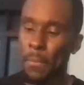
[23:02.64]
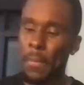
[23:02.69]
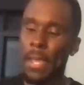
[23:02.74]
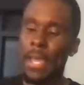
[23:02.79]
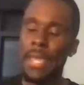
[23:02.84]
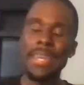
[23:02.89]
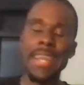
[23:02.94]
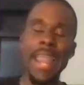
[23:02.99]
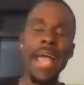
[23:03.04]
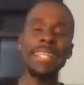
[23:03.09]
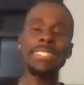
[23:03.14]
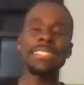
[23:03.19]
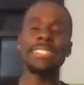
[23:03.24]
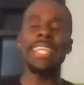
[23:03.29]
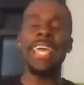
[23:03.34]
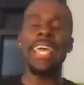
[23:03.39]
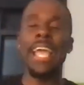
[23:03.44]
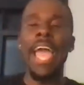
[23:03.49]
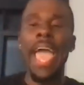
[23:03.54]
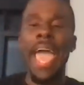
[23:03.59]
Next,
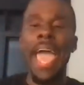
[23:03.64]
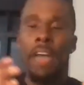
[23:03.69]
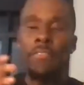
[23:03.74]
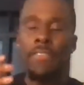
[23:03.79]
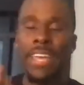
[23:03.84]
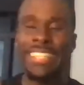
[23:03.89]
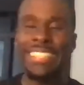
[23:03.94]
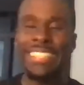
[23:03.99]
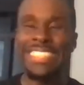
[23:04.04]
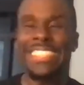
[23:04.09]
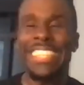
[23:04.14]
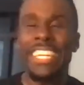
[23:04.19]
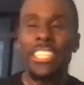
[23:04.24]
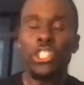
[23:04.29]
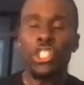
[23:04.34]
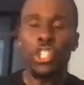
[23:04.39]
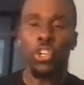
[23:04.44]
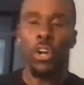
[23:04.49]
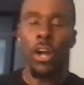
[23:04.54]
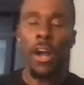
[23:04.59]
they have a
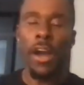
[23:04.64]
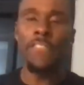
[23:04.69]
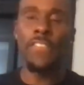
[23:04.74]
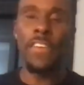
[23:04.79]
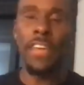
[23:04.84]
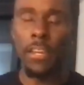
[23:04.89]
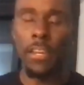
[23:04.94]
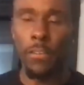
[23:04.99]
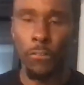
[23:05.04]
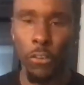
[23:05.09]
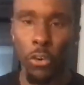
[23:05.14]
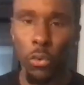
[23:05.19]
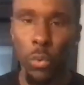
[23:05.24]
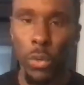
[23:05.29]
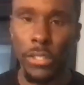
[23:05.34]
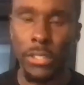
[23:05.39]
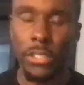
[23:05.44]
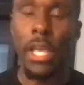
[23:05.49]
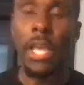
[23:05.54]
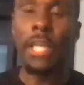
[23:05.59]
center of
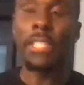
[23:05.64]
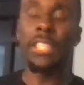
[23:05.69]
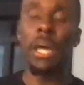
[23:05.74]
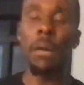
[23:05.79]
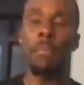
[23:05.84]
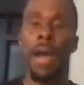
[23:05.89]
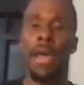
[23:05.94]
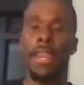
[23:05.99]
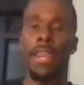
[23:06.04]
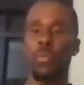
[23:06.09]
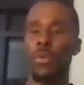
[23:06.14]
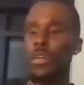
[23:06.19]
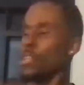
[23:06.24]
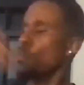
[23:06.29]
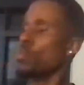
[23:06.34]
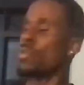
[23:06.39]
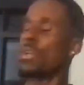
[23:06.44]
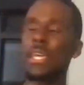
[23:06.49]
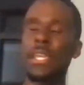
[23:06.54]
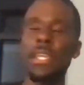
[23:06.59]
influence. Somebody, when
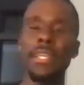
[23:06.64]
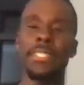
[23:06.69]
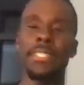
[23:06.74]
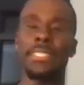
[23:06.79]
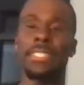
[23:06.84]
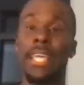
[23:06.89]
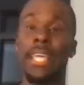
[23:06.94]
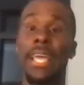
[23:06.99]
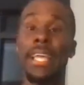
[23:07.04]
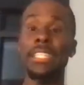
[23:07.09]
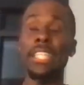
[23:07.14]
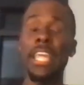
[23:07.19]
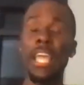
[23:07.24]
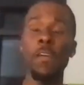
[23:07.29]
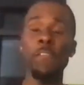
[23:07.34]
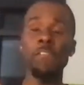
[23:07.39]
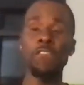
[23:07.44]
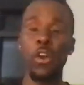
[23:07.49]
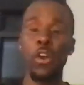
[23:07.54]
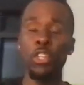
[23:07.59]
you get in this thing,
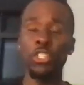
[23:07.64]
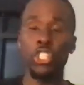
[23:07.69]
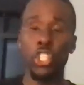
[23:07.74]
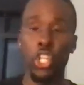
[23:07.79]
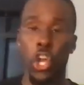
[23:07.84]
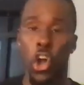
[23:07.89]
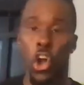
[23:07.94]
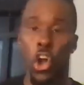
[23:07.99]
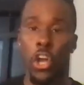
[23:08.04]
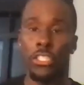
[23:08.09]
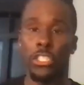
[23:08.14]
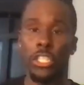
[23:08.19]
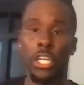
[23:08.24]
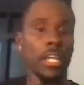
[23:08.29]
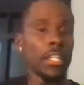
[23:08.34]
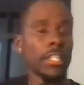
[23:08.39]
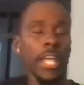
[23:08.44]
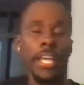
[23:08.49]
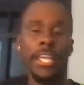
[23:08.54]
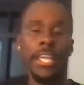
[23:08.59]
their first launch,
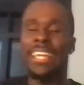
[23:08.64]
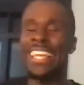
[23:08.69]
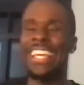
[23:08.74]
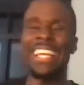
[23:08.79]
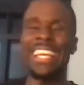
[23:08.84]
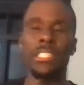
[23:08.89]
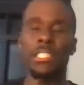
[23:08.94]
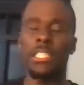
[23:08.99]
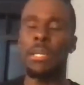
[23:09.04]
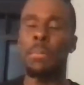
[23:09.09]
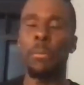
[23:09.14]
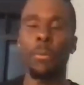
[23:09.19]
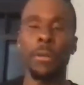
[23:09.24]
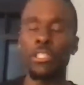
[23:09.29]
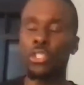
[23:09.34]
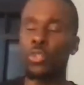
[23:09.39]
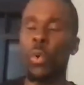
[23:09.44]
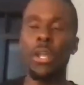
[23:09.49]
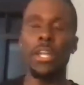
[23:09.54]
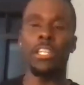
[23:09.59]
they can easily bring
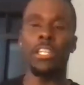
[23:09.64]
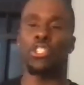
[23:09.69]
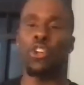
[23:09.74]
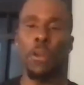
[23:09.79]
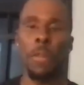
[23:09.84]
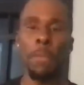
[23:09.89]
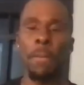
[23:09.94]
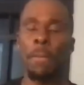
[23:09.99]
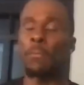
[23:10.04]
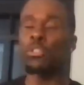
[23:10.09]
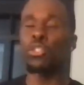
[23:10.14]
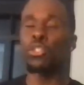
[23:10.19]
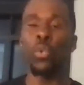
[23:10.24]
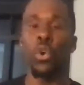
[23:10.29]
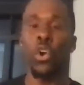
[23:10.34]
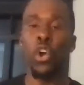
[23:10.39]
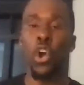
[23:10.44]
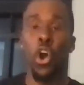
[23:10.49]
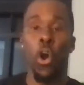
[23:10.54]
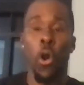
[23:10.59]
20 to 30 people to a
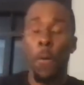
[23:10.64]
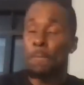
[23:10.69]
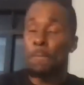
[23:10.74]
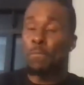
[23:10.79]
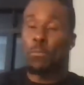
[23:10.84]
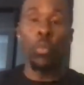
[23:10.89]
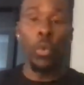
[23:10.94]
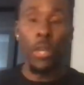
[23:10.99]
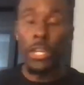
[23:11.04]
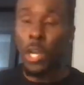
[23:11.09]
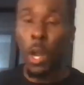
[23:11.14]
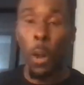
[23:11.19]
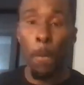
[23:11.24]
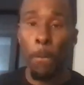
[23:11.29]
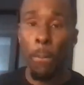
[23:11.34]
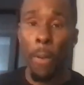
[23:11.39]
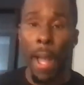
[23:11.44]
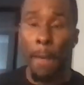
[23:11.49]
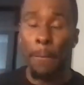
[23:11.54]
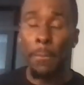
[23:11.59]
call with no
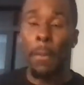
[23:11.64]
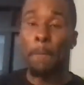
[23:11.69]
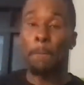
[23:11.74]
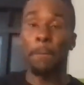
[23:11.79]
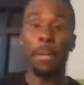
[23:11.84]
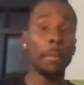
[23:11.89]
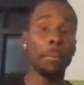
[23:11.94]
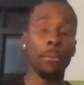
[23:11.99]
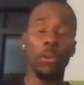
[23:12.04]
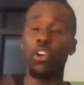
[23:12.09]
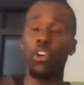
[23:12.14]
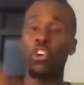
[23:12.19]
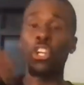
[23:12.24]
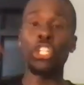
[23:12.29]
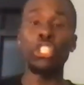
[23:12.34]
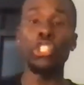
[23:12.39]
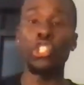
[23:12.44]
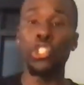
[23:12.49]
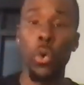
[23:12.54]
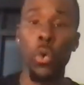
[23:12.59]
problem. People are going
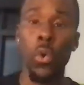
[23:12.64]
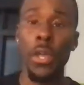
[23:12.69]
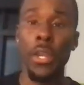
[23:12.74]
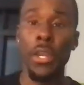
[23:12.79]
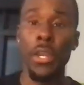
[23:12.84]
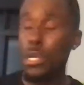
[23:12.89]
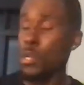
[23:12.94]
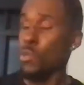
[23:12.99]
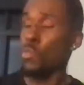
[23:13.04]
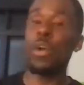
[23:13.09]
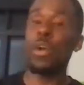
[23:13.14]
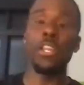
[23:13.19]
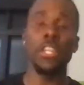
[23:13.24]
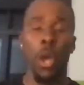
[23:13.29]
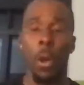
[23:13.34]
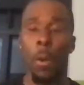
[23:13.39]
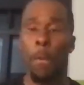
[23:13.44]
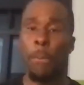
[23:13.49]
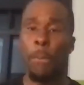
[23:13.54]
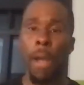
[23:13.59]
to join with
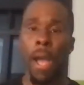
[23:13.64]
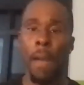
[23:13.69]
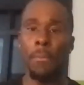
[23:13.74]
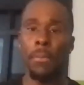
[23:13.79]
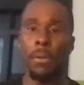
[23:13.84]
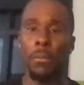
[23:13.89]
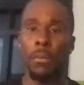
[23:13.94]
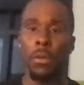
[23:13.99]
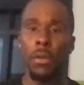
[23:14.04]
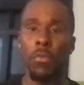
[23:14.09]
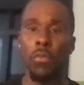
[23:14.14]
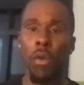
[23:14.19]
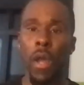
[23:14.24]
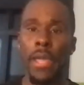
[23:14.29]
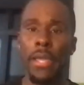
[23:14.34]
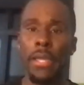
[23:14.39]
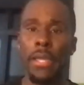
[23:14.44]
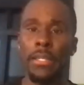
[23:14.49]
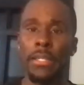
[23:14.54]
no problem, right?